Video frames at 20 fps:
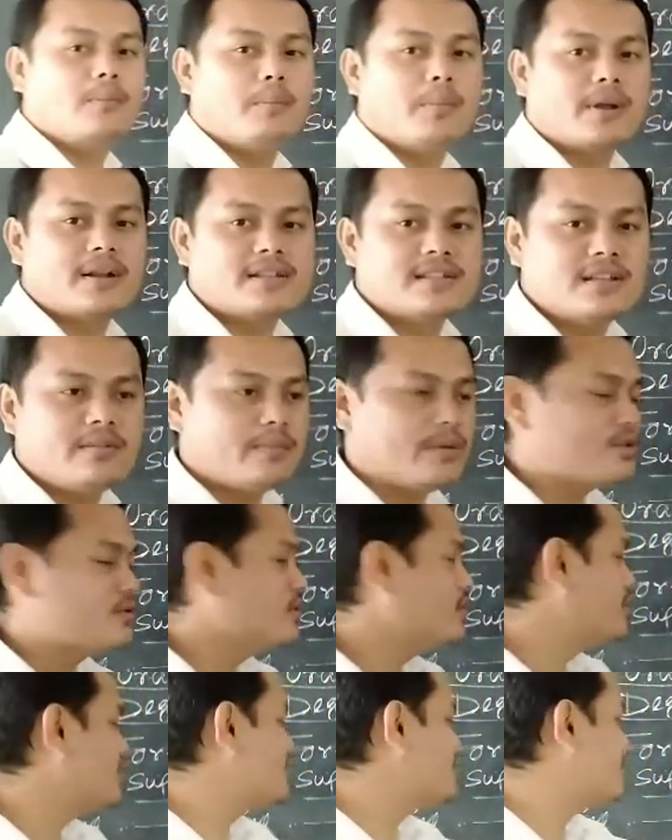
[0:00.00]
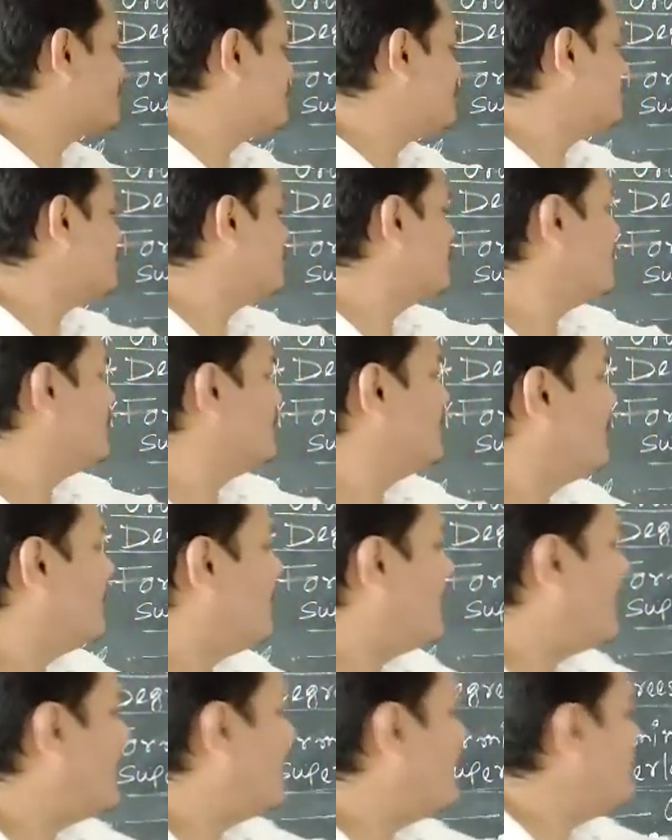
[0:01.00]
comparison between the two,
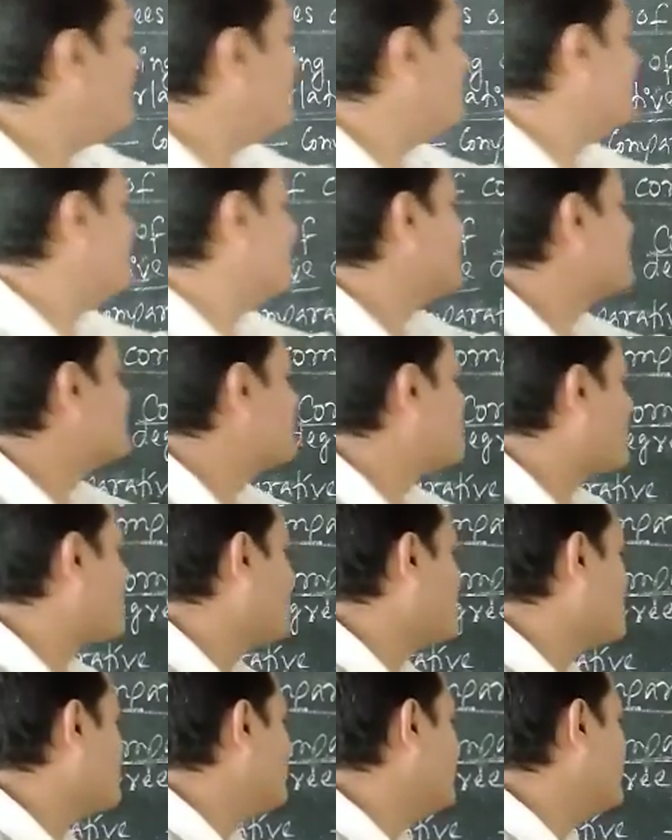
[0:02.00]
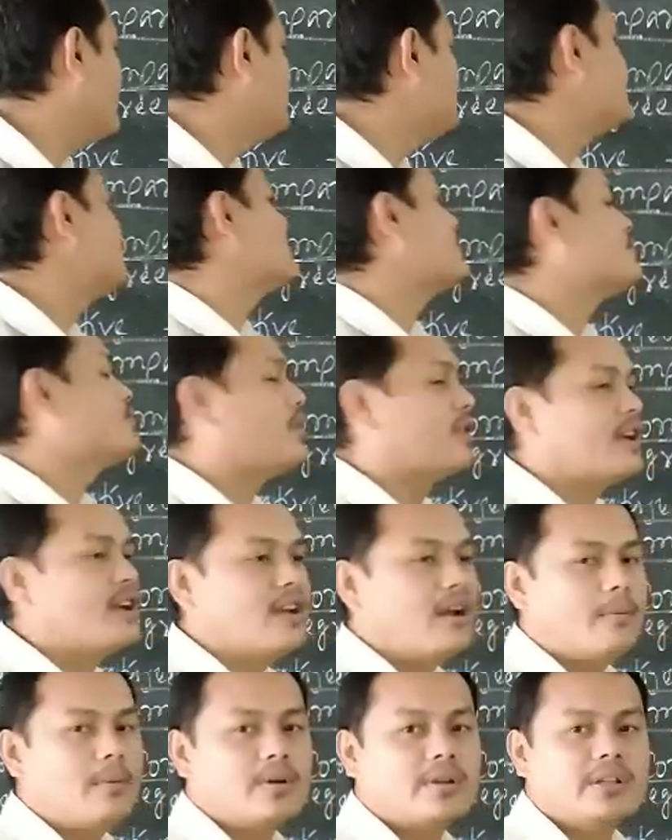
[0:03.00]
and superlative means
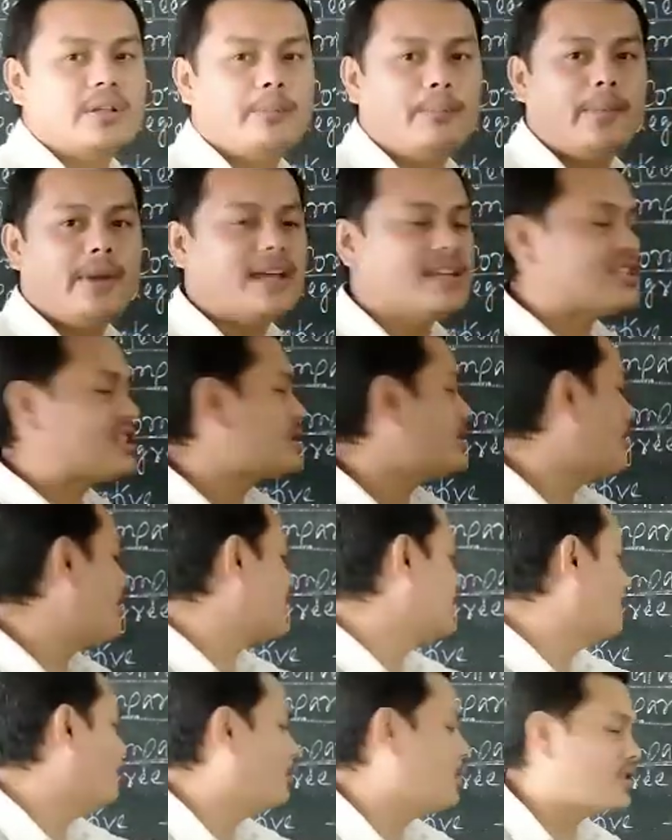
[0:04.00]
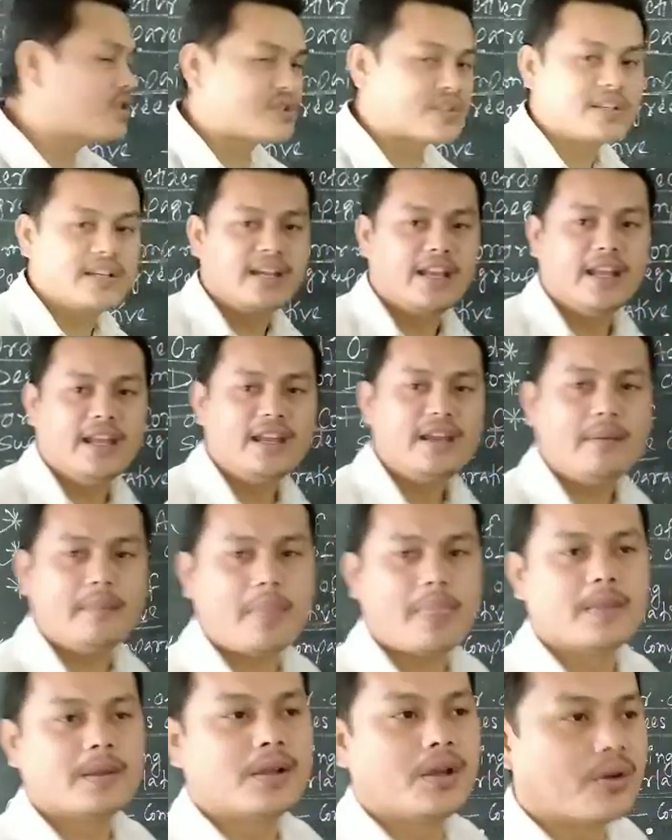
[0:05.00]
talking about the best or the worst in
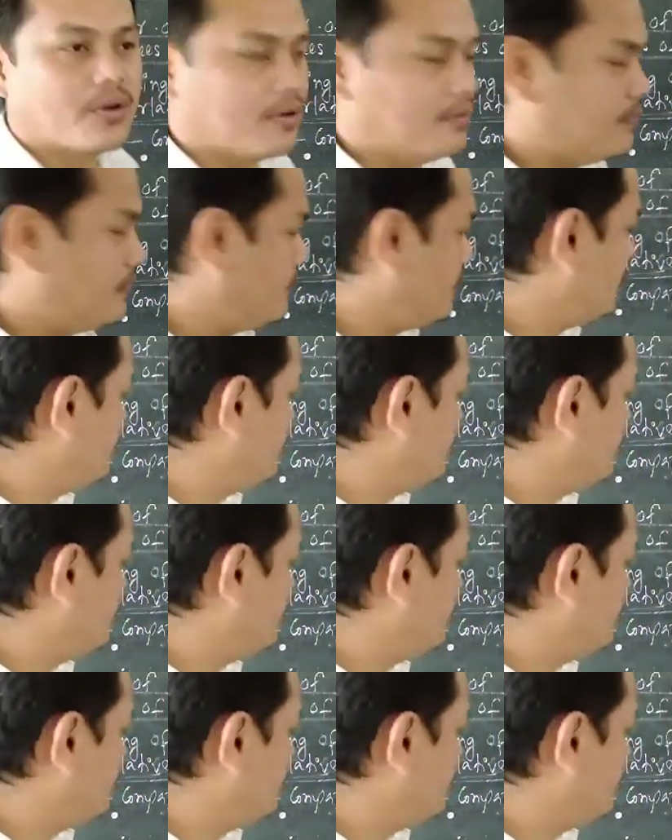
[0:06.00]
a group.